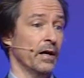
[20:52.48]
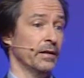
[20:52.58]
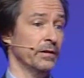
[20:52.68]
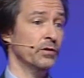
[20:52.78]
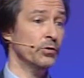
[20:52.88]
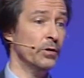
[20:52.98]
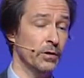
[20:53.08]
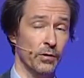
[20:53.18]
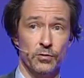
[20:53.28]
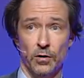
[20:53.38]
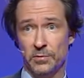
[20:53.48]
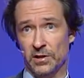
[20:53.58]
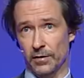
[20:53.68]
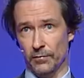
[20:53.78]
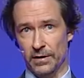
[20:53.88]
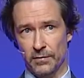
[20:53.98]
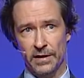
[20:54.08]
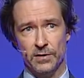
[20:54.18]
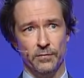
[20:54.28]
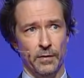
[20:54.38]
then issuer knows who I'm dealing with,
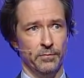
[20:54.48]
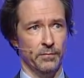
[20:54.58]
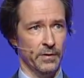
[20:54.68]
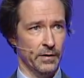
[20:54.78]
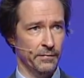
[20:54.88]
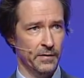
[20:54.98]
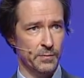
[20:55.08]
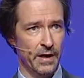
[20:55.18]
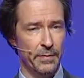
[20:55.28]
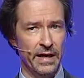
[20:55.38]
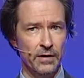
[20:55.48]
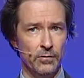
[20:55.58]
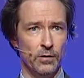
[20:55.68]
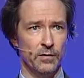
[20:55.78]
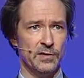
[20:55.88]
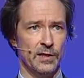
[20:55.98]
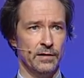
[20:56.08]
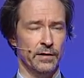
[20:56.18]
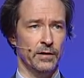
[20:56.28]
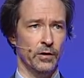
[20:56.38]
right? So if it's my bank, all of a
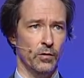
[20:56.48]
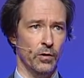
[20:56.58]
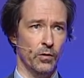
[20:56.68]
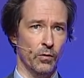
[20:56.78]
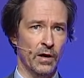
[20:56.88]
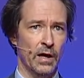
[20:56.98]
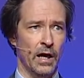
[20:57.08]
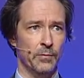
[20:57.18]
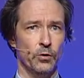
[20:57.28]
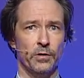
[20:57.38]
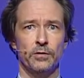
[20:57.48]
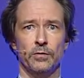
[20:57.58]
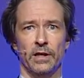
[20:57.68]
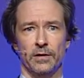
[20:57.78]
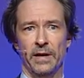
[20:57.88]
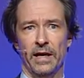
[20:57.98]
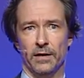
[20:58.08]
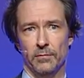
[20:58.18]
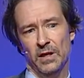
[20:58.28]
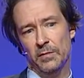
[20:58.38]
sudden they know, oh, I'm talking to another
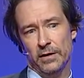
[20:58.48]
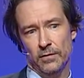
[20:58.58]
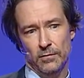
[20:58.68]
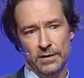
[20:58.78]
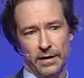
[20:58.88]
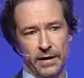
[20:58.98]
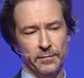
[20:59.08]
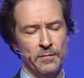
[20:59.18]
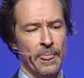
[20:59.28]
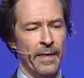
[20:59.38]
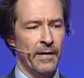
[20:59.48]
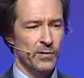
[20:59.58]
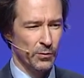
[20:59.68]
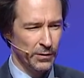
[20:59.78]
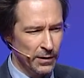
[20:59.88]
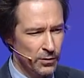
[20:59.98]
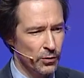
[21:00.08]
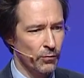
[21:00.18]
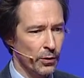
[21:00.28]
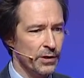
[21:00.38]
bank. Maybe I don't want that. So you need to
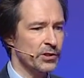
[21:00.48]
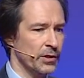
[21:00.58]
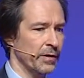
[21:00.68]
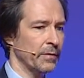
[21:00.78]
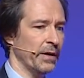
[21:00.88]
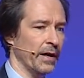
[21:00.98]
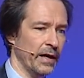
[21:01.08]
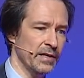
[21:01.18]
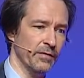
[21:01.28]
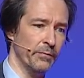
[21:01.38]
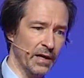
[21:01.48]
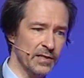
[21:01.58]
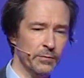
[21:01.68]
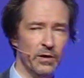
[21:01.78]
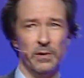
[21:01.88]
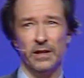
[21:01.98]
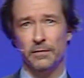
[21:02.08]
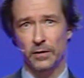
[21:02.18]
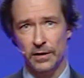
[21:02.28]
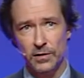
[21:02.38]
avoid sharing PIIs if possible, but
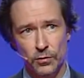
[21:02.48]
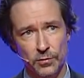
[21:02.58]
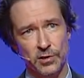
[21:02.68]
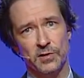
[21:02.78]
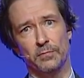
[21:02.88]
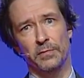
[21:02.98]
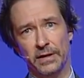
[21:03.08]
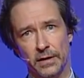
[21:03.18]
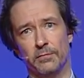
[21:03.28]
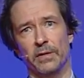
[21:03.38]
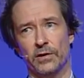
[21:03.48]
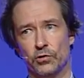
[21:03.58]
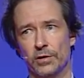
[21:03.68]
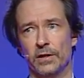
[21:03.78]
if you need to, just make sure